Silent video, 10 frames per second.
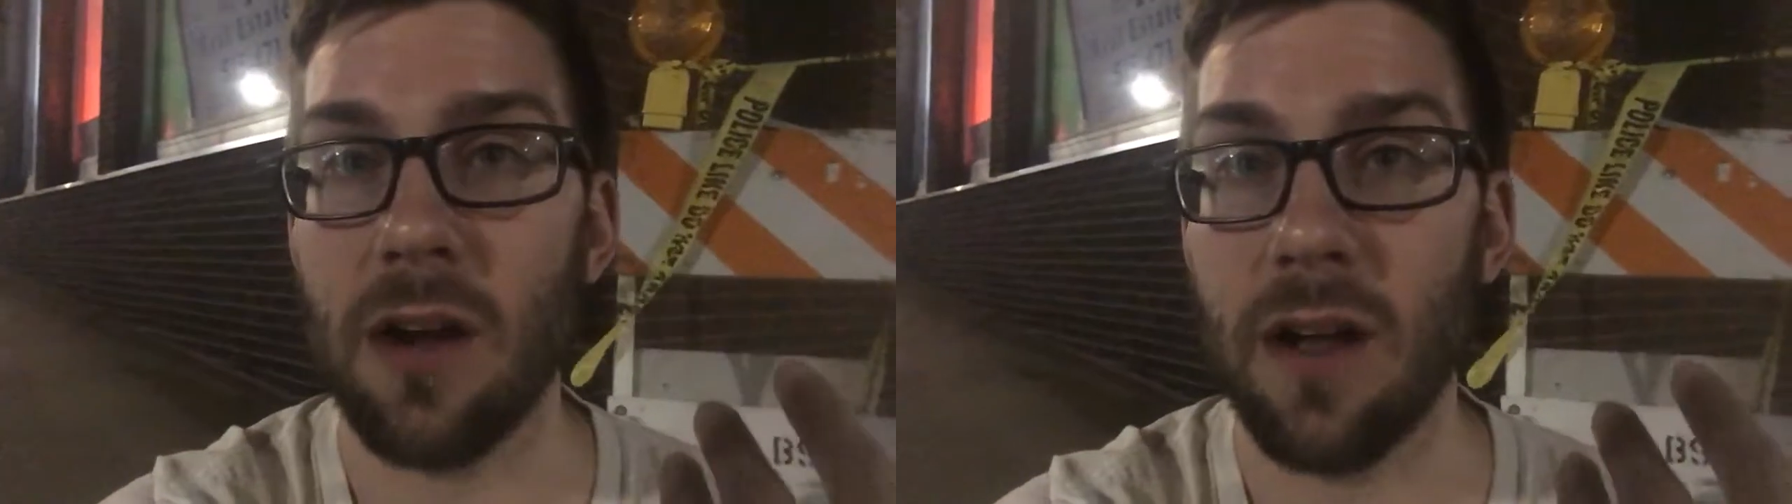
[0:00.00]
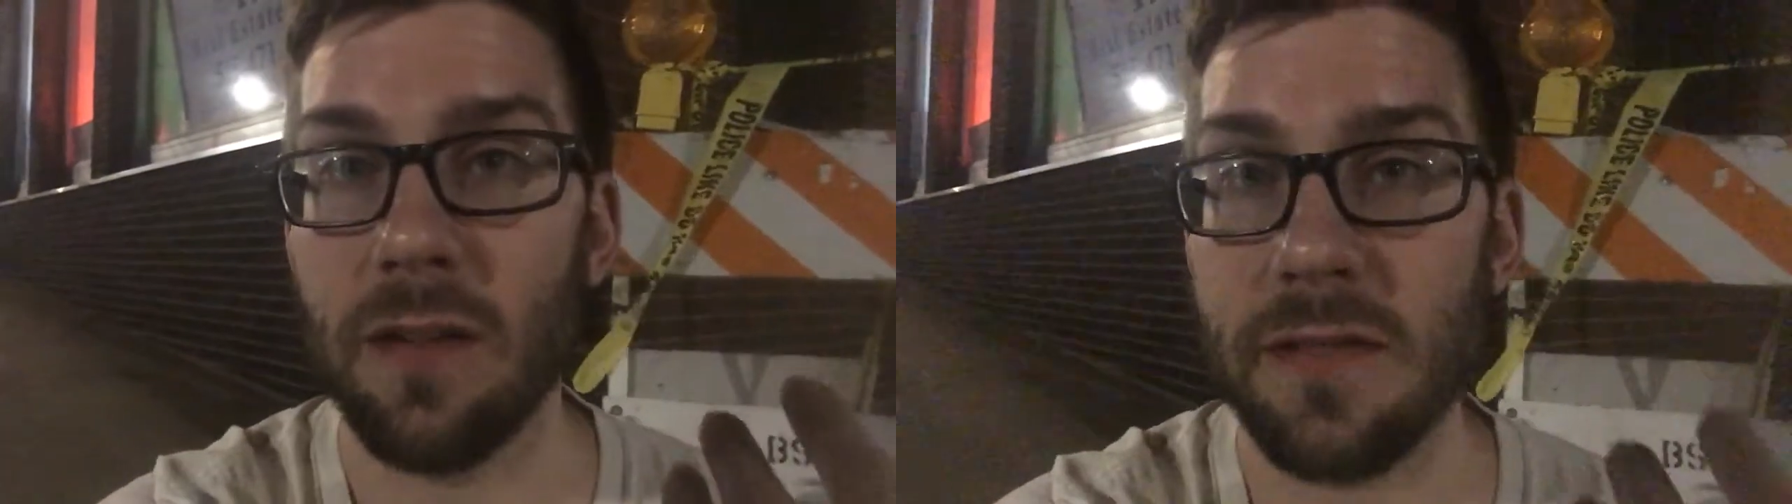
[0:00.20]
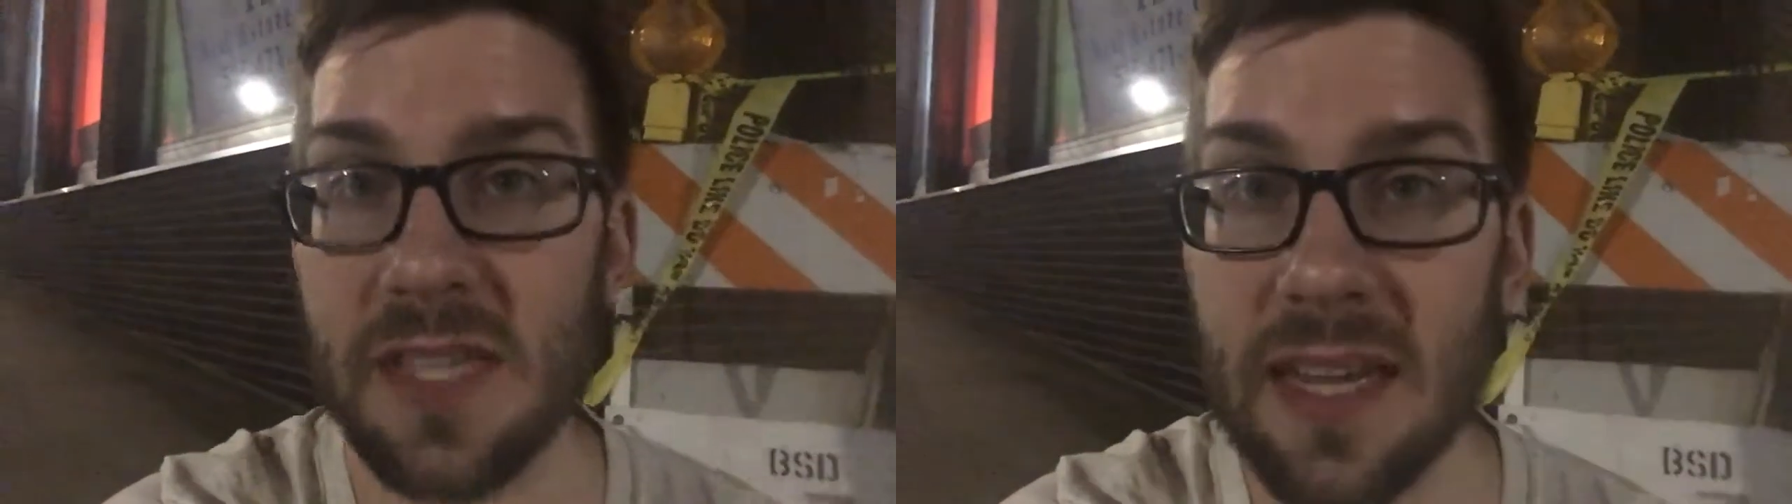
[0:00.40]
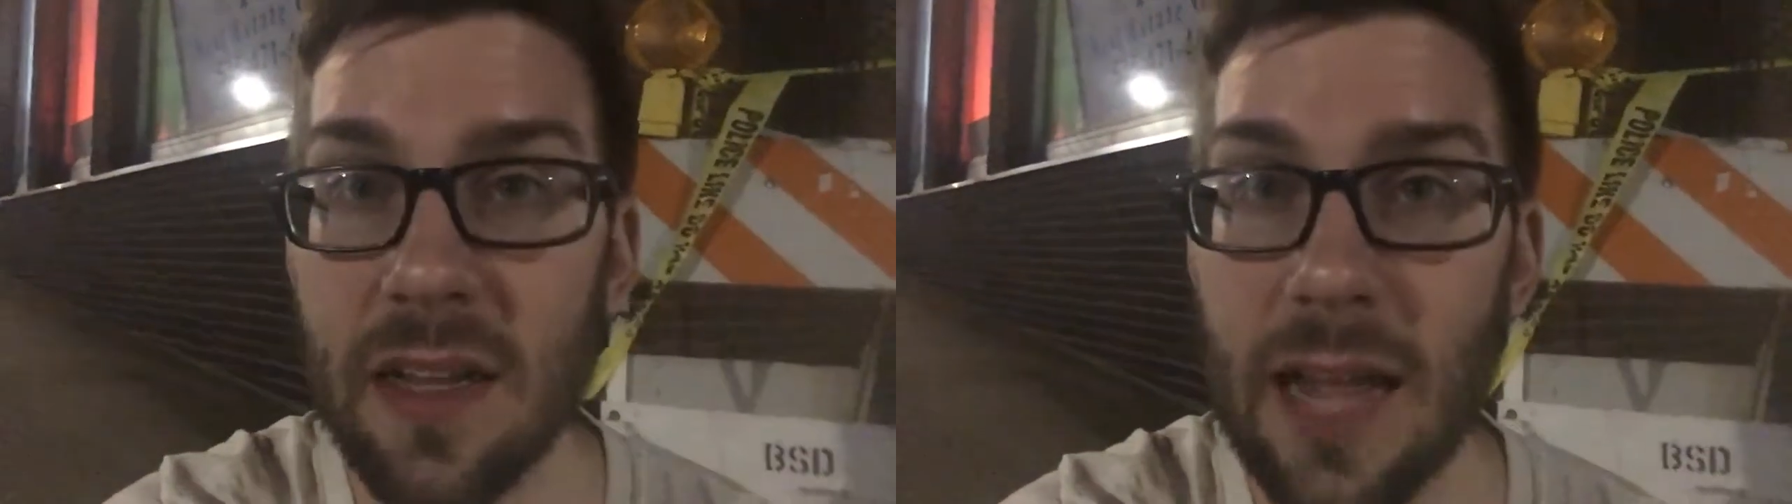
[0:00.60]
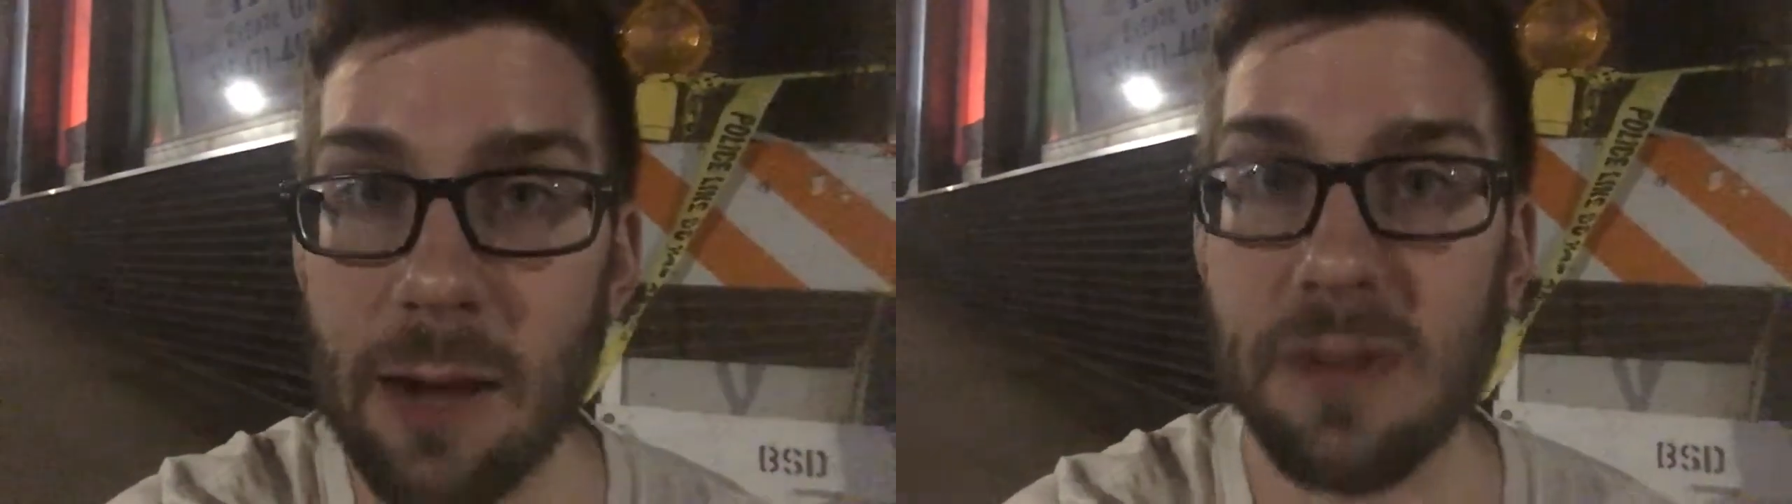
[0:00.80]
of
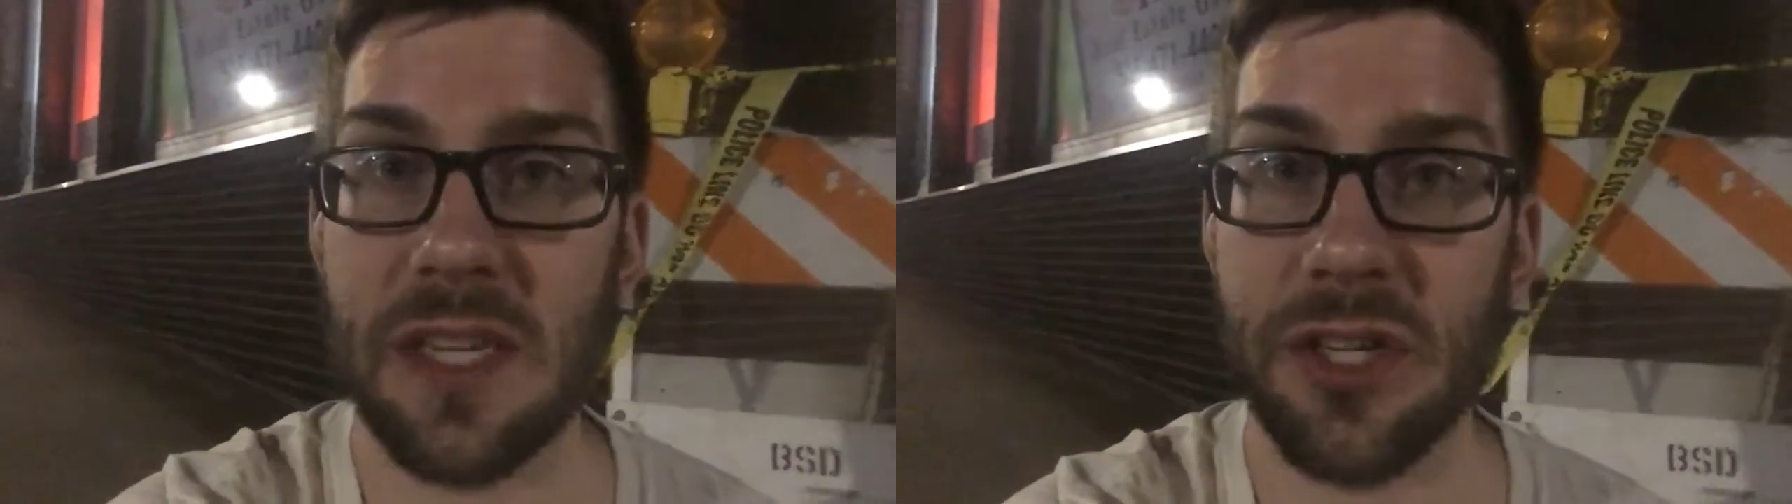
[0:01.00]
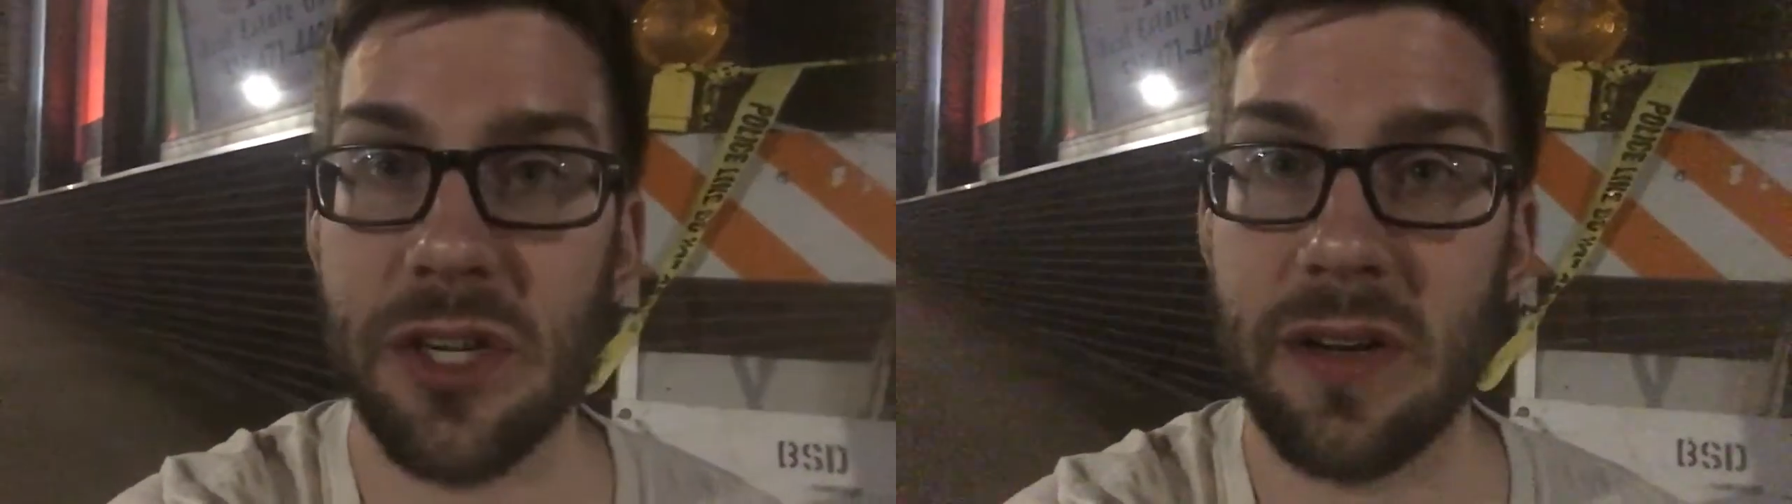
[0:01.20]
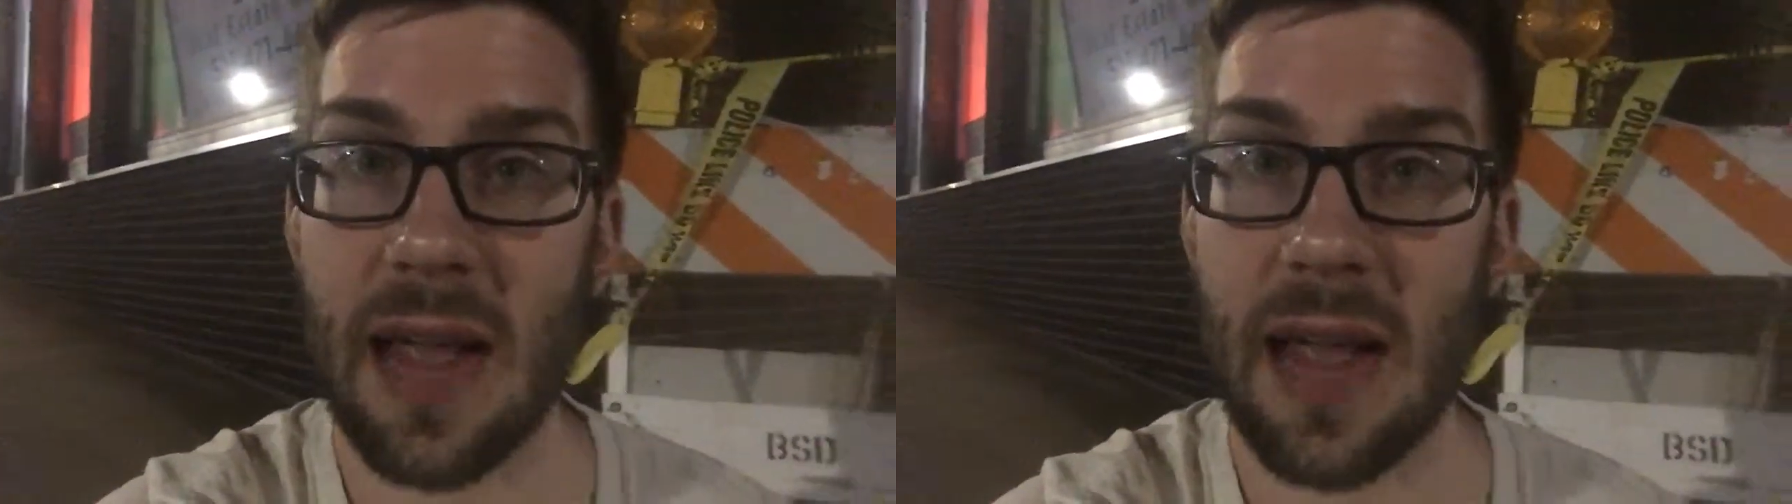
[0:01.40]
skill acquisition